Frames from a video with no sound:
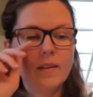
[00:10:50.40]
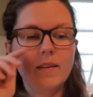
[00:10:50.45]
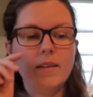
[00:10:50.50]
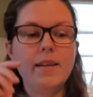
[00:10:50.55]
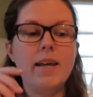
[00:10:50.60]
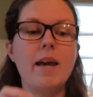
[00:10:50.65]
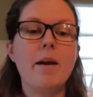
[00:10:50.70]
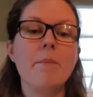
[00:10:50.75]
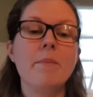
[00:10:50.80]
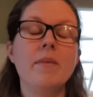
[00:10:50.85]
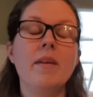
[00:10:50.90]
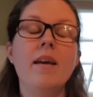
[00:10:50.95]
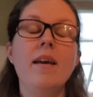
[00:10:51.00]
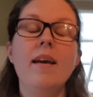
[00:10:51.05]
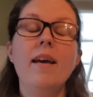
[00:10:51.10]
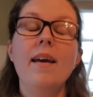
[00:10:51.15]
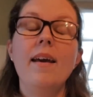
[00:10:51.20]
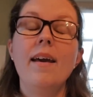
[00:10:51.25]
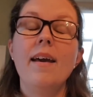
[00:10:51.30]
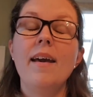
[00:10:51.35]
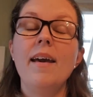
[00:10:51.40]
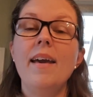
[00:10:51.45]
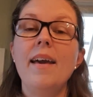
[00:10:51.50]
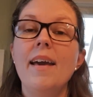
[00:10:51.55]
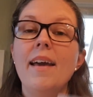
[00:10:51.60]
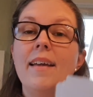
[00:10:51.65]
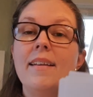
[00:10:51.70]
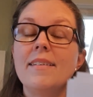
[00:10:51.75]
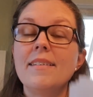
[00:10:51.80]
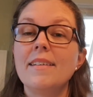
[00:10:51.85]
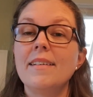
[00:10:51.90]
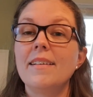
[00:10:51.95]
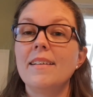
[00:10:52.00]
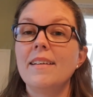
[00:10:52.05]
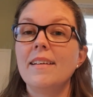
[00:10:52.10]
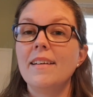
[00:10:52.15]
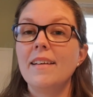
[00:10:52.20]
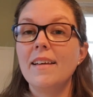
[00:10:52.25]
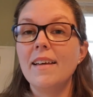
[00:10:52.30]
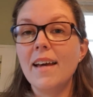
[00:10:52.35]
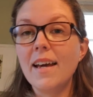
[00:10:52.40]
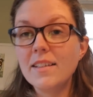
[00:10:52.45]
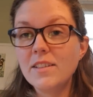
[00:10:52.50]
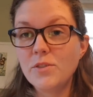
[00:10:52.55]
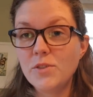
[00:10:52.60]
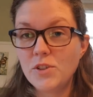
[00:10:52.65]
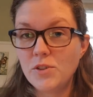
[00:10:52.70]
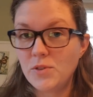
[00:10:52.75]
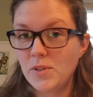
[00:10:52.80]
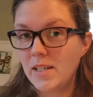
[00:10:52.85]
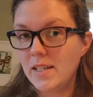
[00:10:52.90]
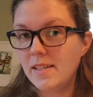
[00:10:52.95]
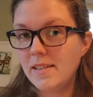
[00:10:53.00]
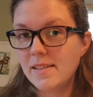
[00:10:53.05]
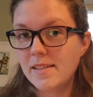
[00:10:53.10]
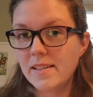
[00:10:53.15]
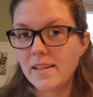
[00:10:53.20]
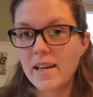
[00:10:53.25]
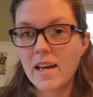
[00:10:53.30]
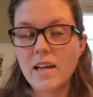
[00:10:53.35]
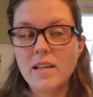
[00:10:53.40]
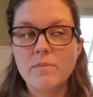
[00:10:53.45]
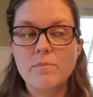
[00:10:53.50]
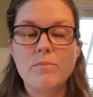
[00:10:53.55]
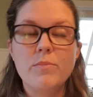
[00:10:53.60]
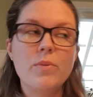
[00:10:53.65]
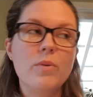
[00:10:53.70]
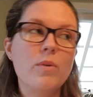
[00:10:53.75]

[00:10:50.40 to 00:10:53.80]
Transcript: Yeah, and at the retreat I